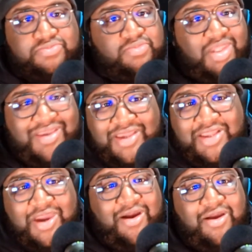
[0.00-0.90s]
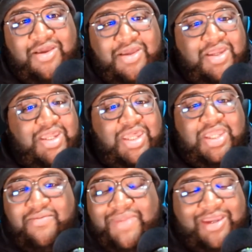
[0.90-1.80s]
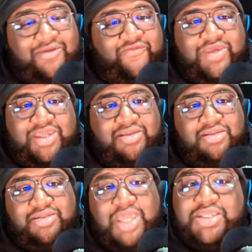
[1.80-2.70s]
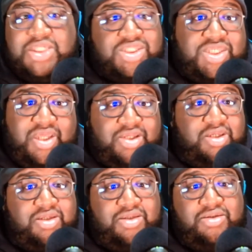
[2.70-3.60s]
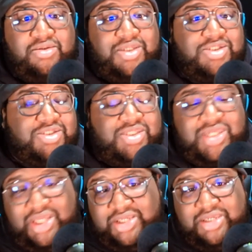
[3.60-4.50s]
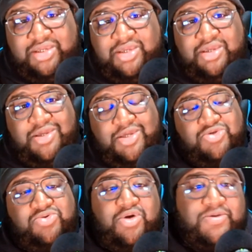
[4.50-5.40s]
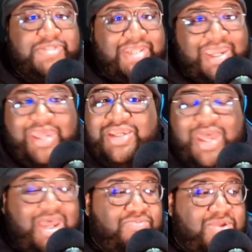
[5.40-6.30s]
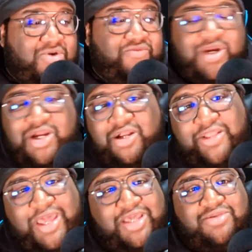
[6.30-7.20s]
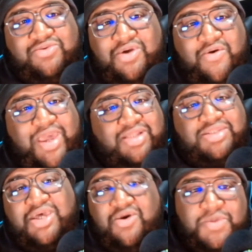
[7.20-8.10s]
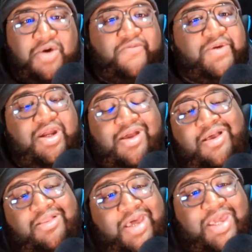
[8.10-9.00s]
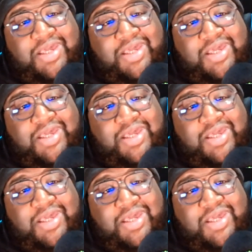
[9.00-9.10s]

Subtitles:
and they're in a main event, they just kill it. They just kill it. You know what I'm saying? Eddie I be over there, like, XL be over there. Like,